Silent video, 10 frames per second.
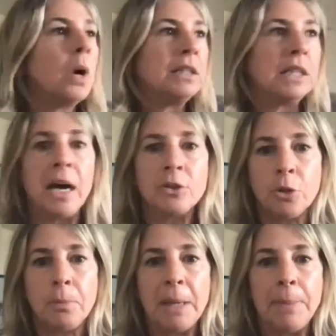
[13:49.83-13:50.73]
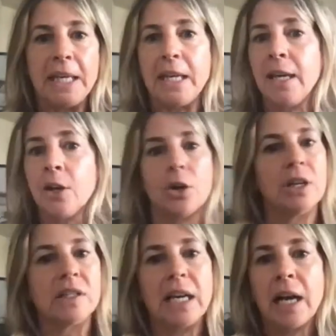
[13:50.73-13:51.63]
a doctor may be here,
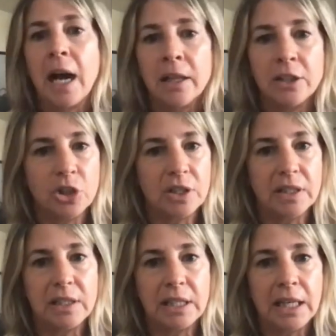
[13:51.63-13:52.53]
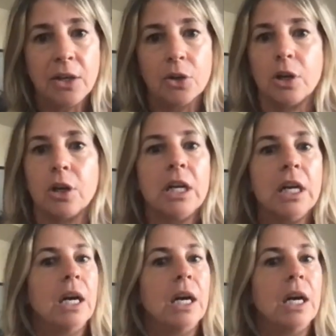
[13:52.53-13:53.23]
a psychologist is here,